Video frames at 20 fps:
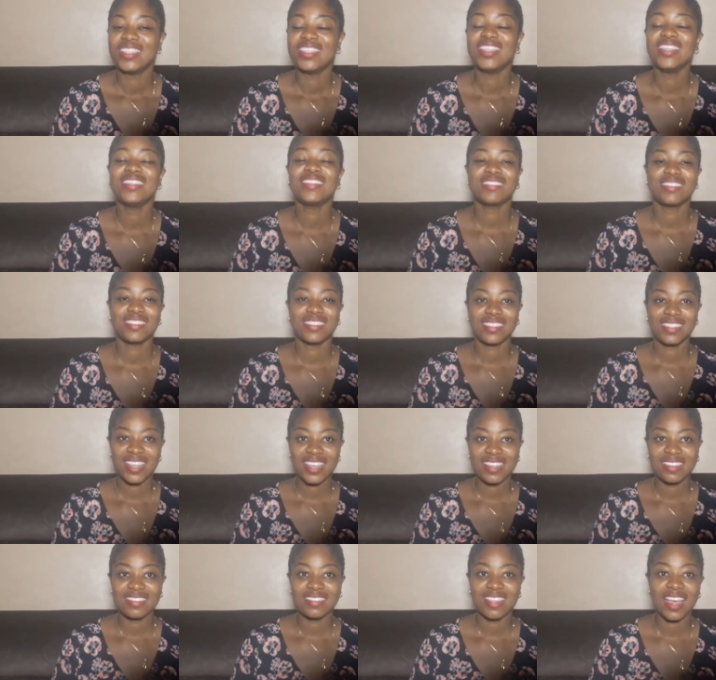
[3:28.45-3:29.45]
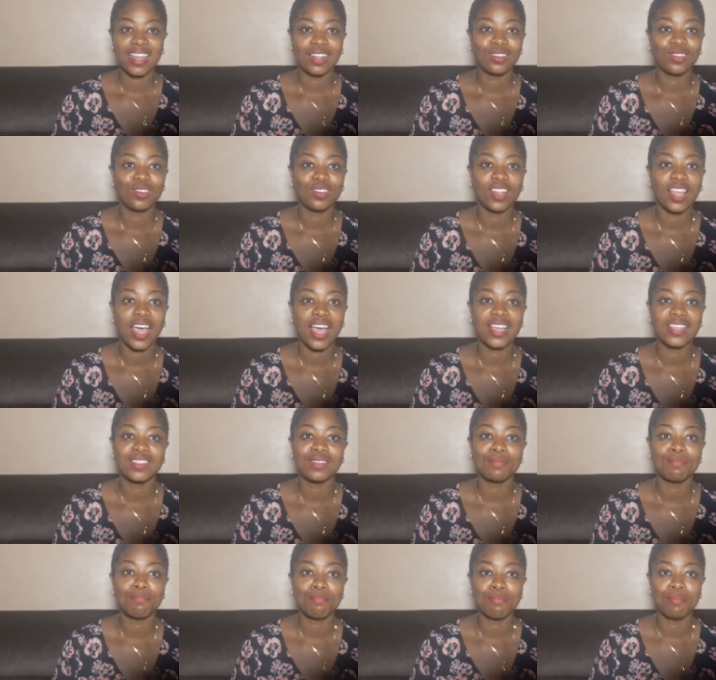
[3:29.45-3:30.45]
These states are known
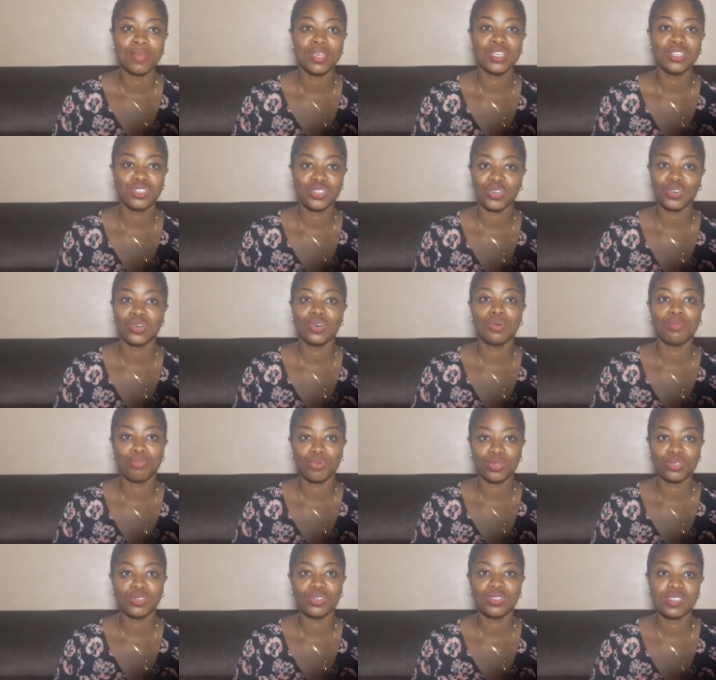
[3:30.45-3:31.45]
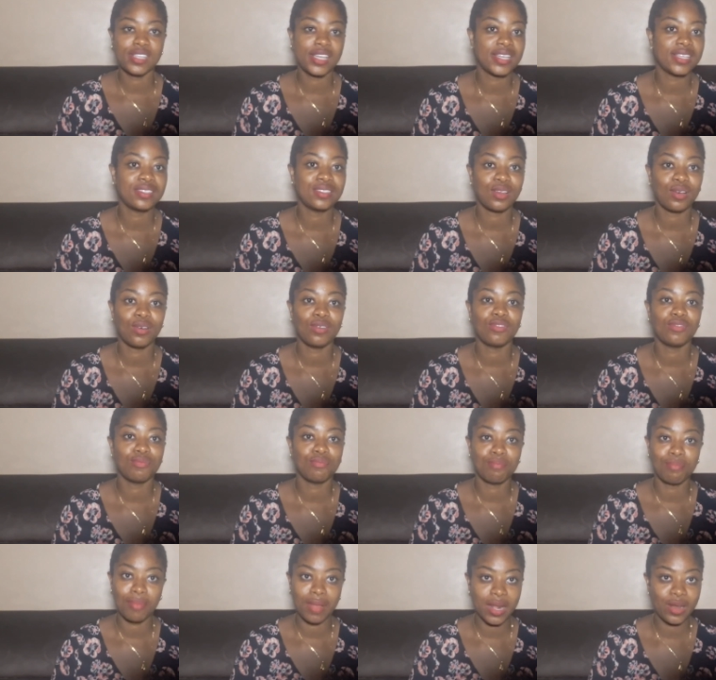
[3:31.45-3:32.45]
as major producers of
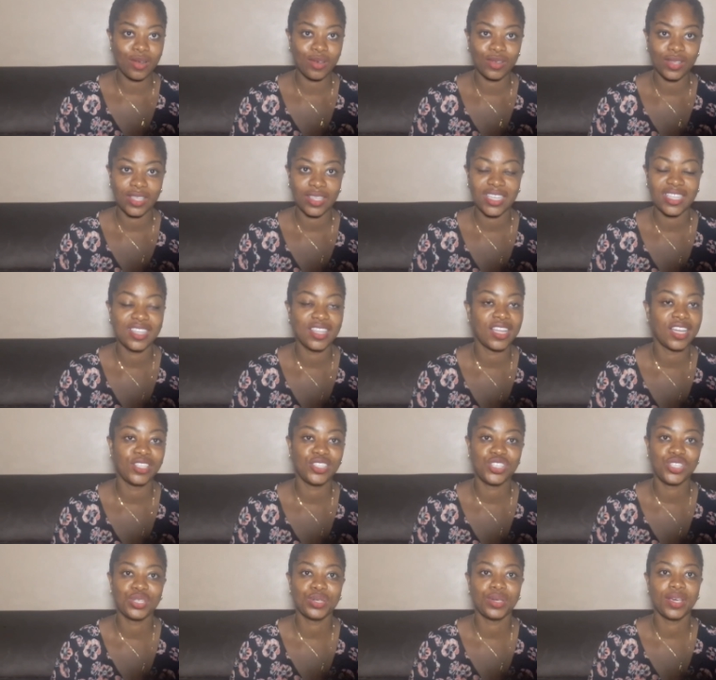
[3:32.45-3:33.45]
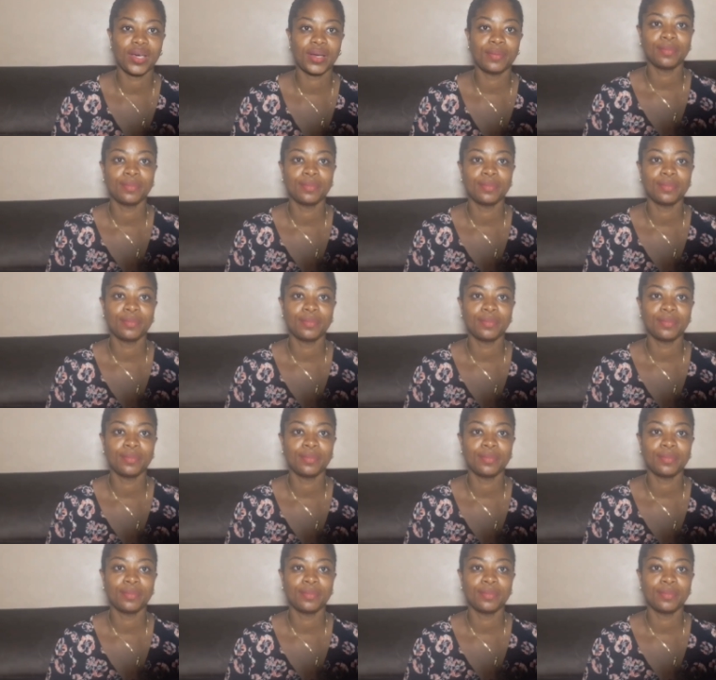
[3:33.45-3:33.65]
melon in Nigeria.